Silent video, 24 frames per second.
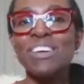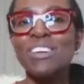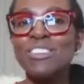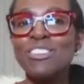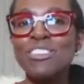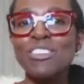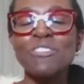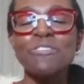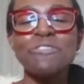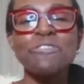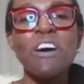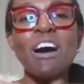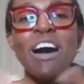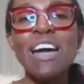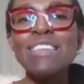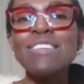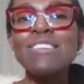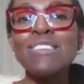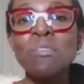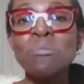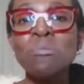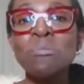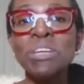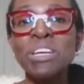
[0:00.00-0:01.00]
Just find
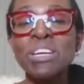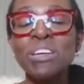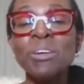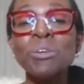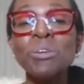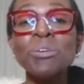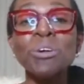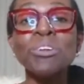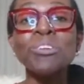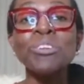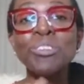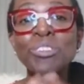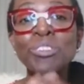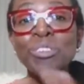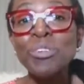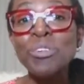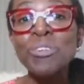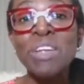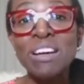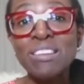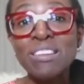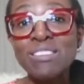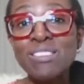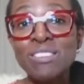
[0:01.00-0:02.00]
somebody who can do
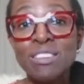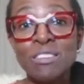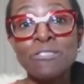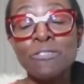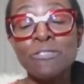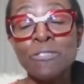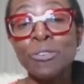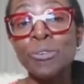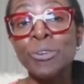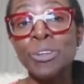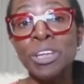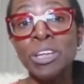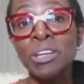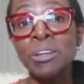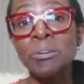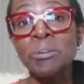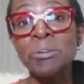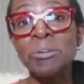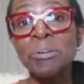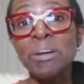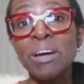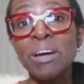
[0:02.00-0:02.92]
that stuff for you